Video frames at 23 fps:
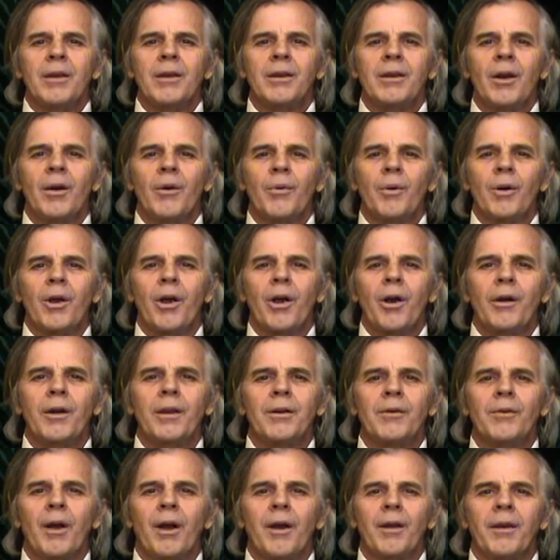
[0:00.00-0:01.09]
You know, we're
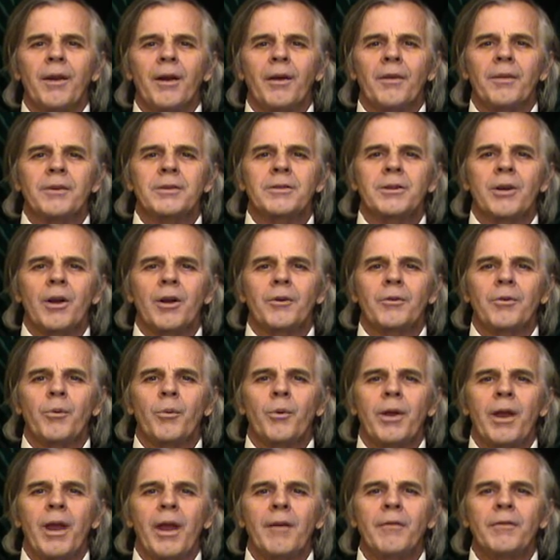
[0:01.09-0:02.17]
hurting right now in this country.
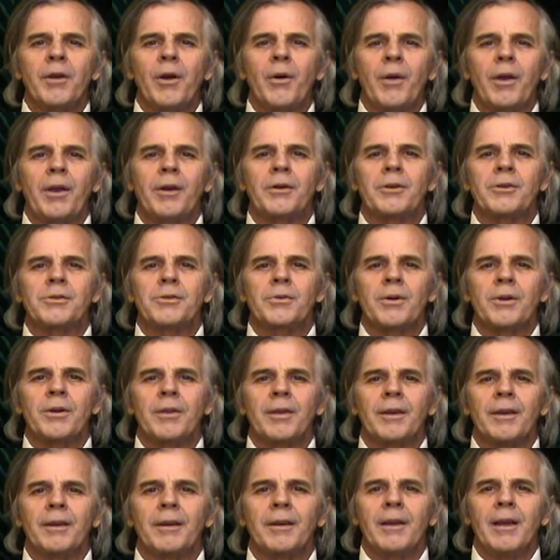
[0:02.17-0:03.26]
We have no industry
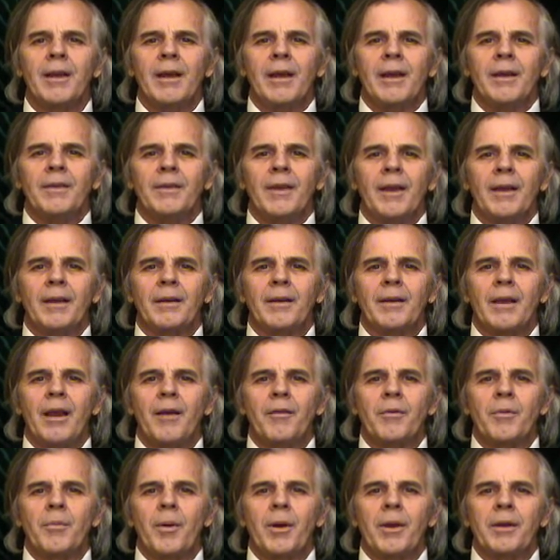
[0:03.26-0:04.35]
that that
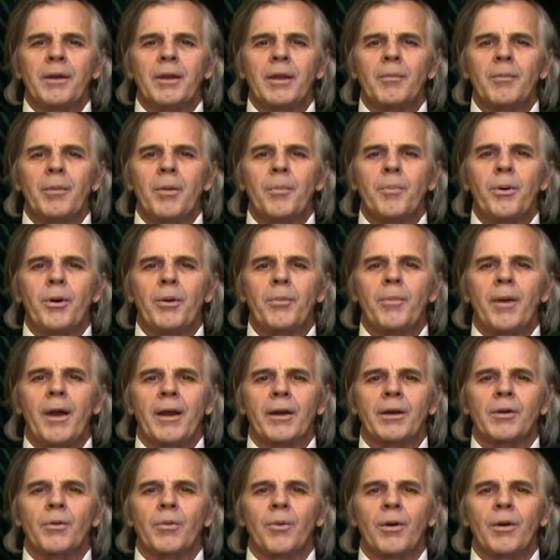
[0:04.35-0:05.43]
everybody can be put
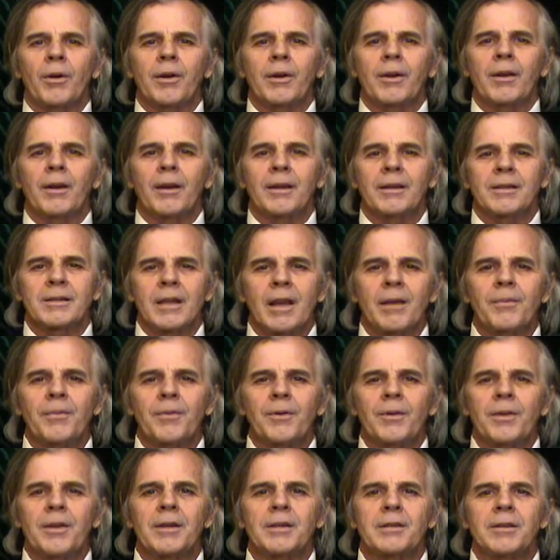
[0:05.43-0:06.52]
back to work in, except
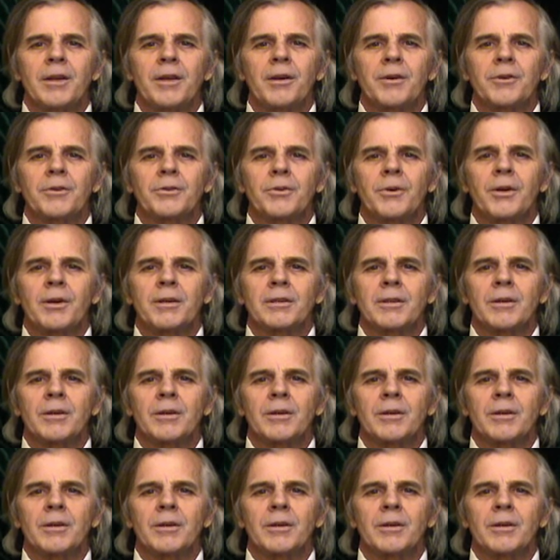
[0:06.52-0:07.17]
for this industry.